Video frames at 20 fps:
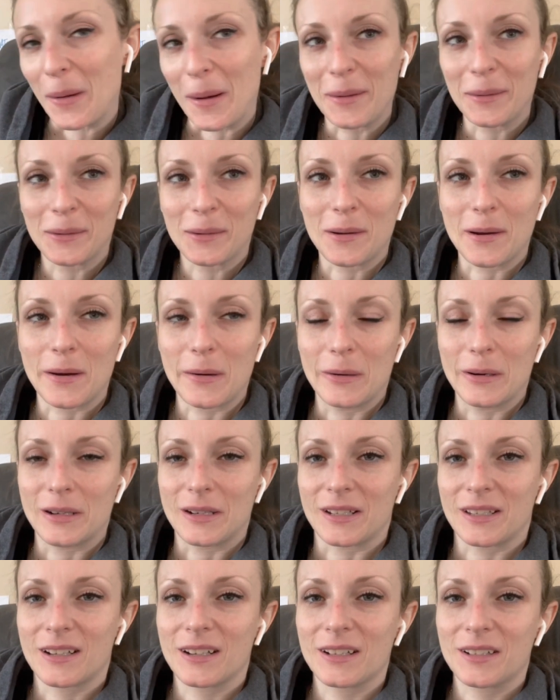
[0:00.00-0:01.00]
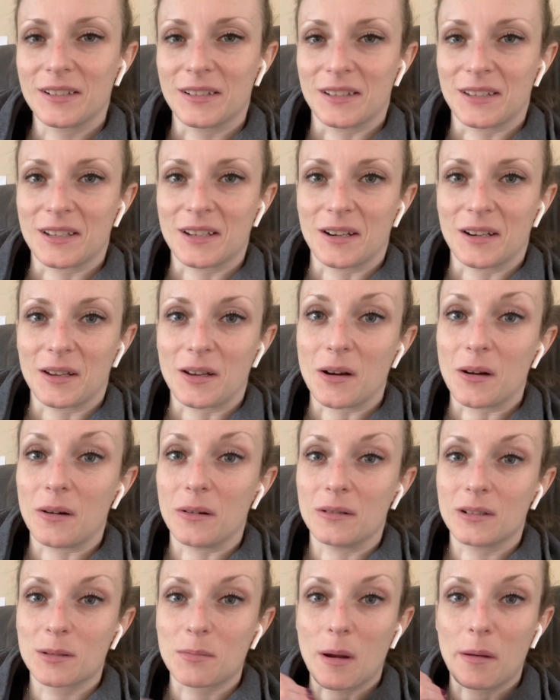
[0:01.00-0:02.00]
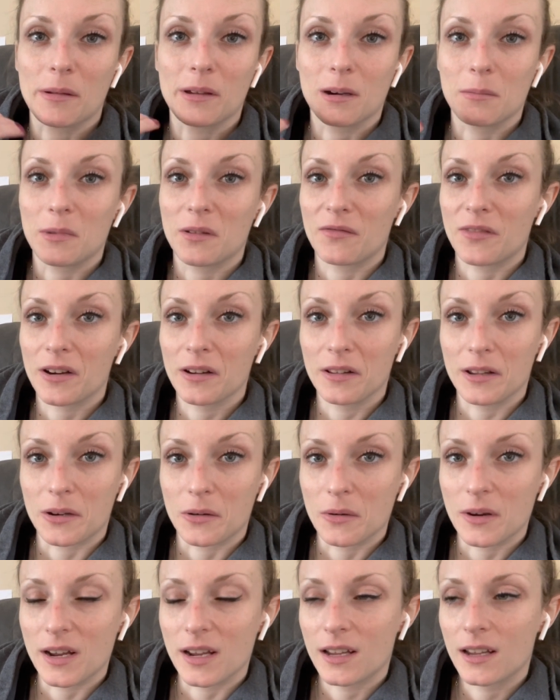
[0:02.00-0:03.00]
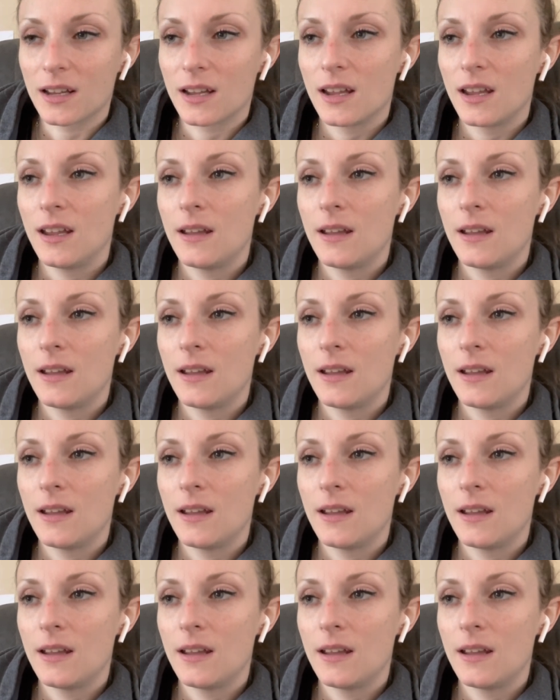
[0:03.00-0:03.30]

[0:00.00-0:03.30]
I don't know how our discussion's gonna go. It's probably gonna be fairly quick.